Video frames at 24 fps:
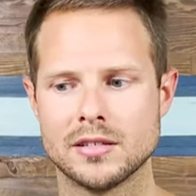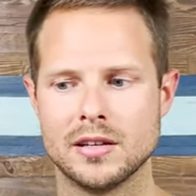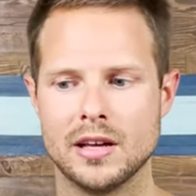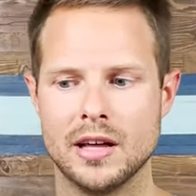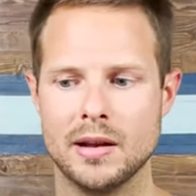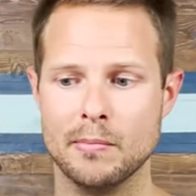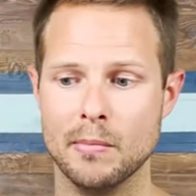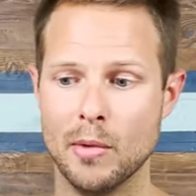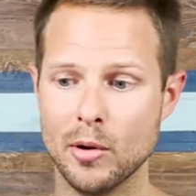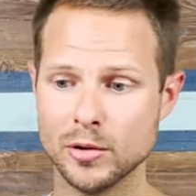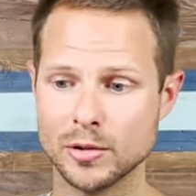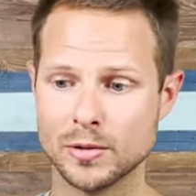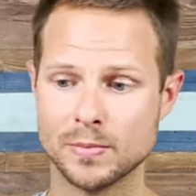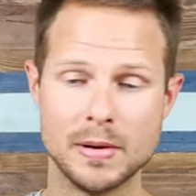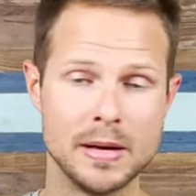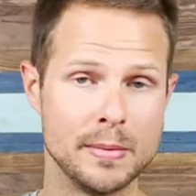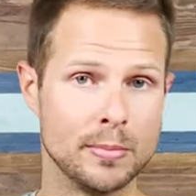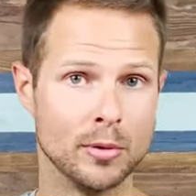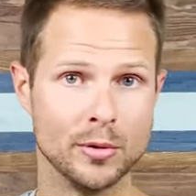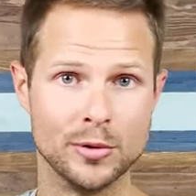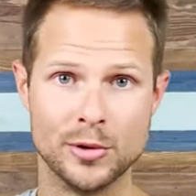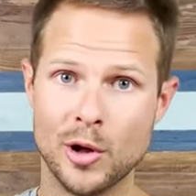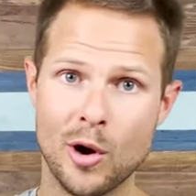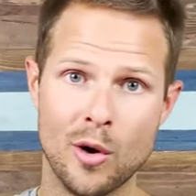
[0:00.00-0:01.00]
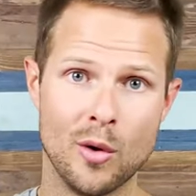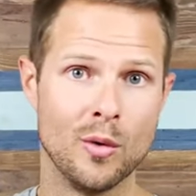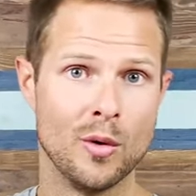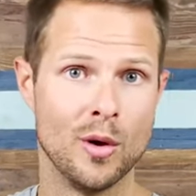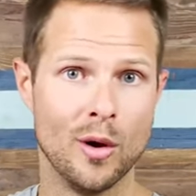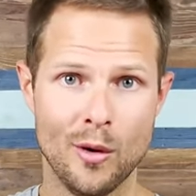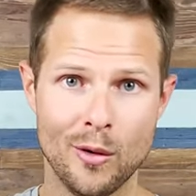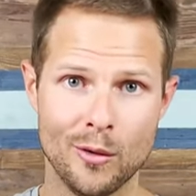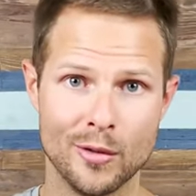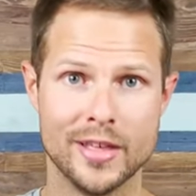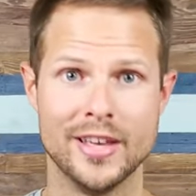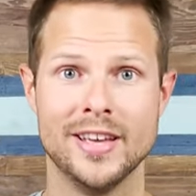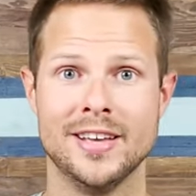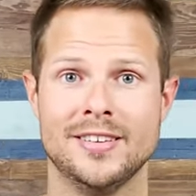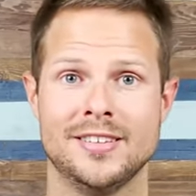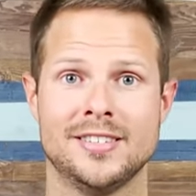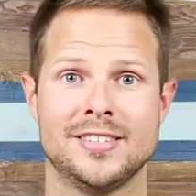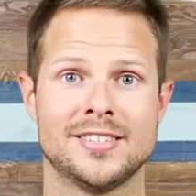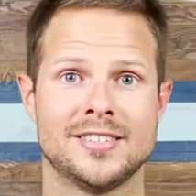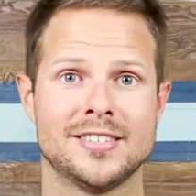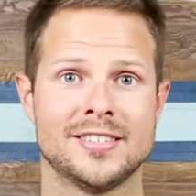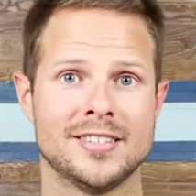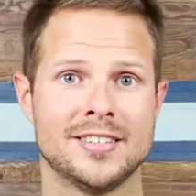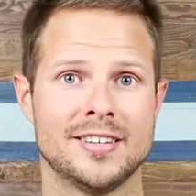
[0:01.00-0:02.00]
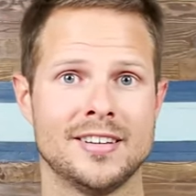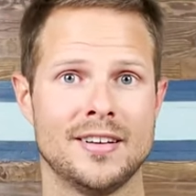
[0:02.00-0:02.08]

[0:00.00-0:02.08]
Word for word: and most people don't know this,